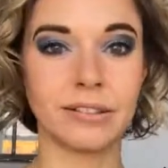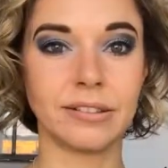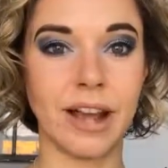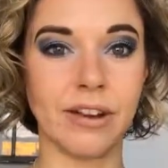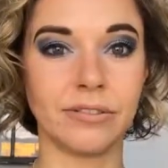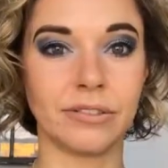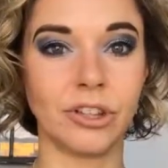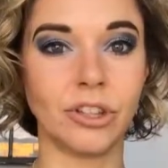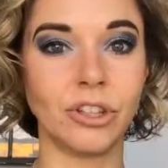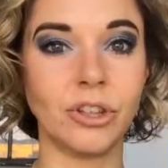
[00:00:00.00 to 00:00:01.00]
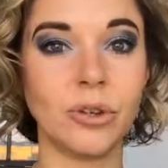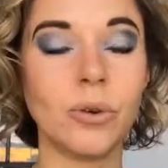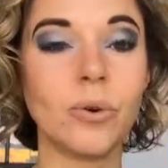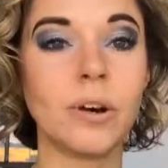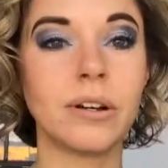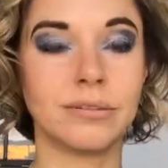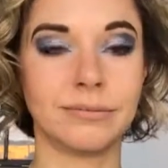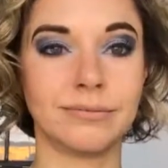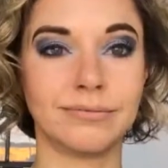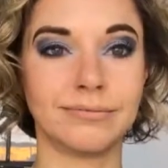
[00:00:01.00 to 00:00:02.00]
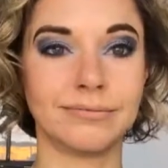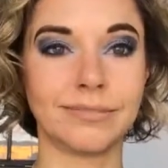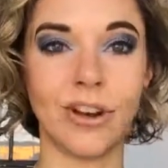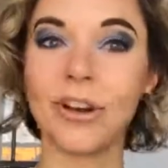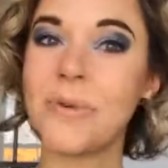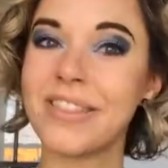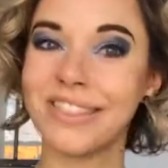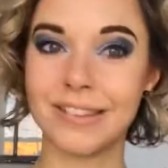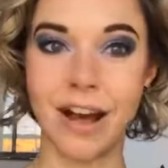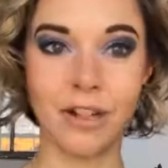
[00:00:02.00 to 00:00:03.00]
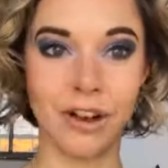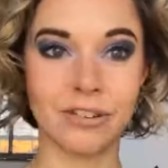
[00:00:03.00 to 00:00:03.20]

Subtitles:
Now, you are going to want this color.